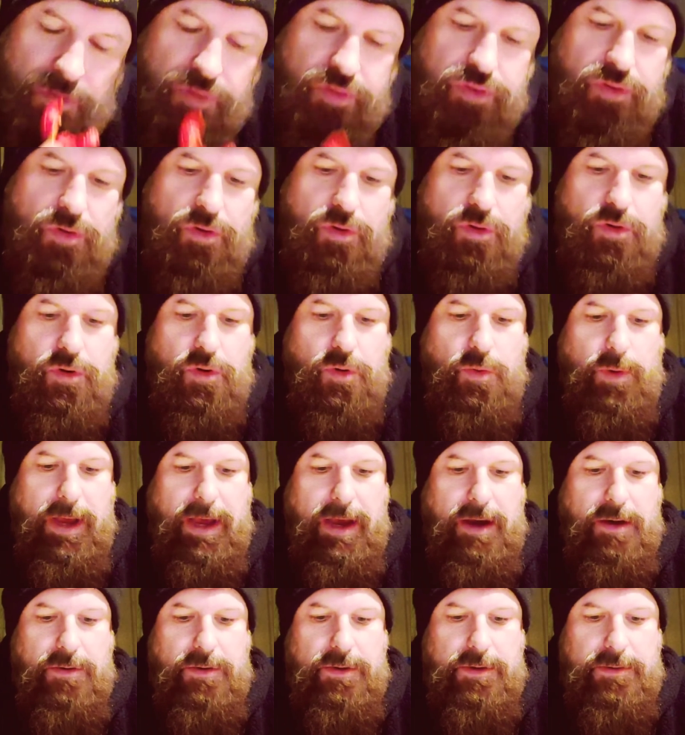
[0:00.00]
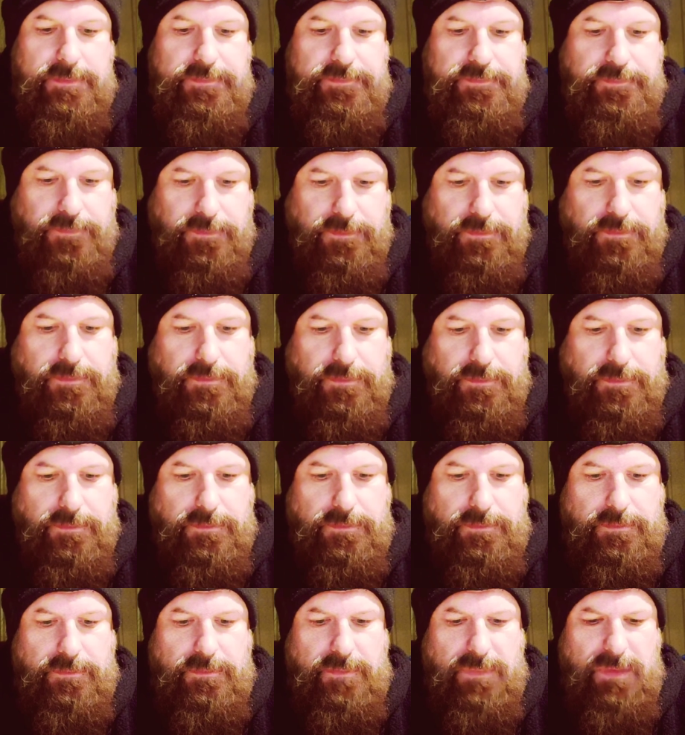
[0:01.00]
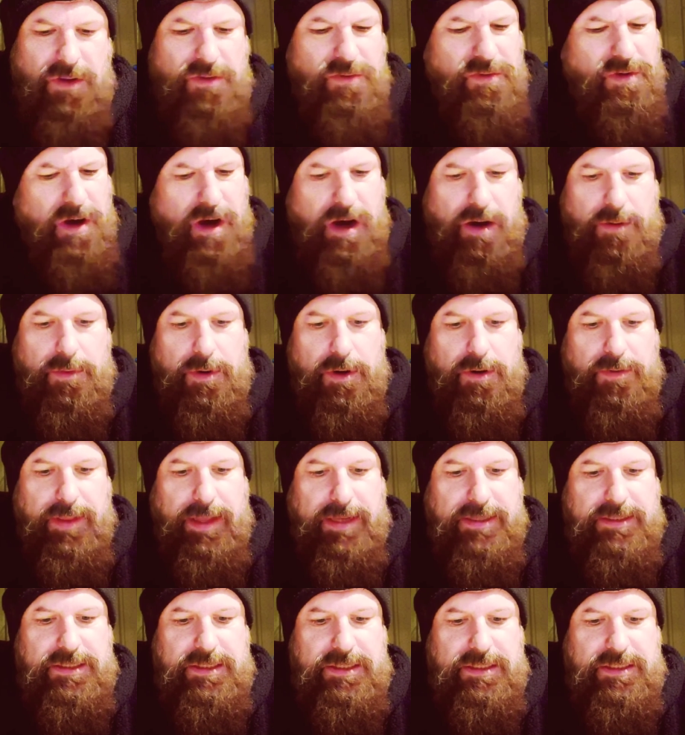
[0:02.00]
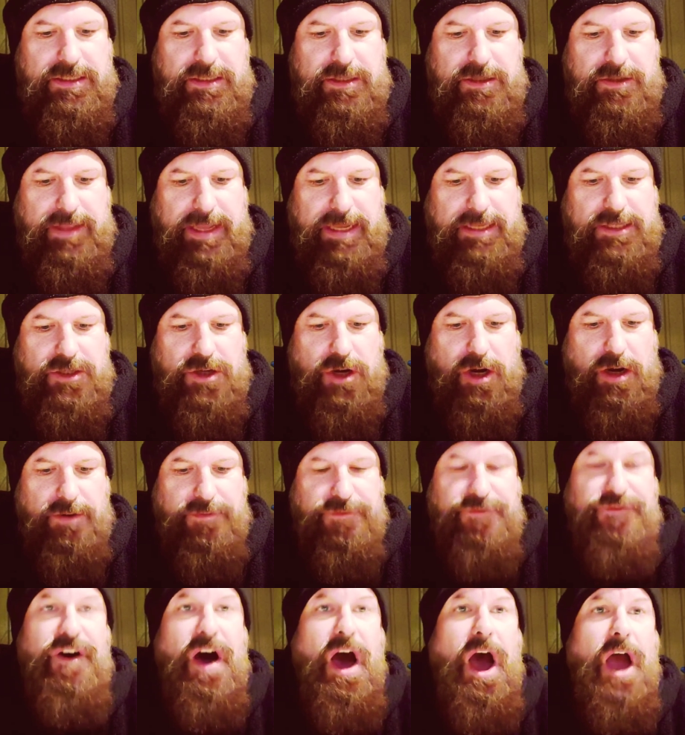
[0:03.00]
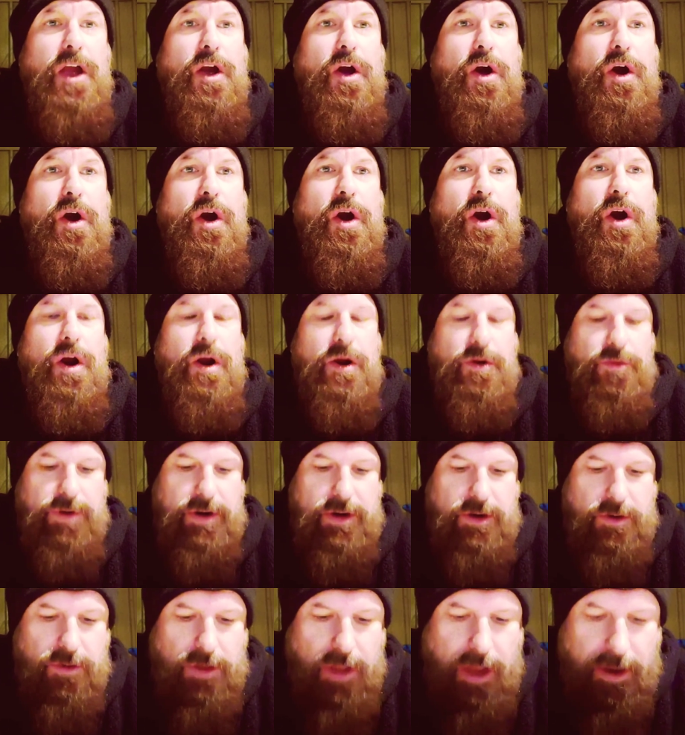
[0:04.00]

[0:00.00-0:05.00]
Oh, wow. Wow, well, that's got fire written all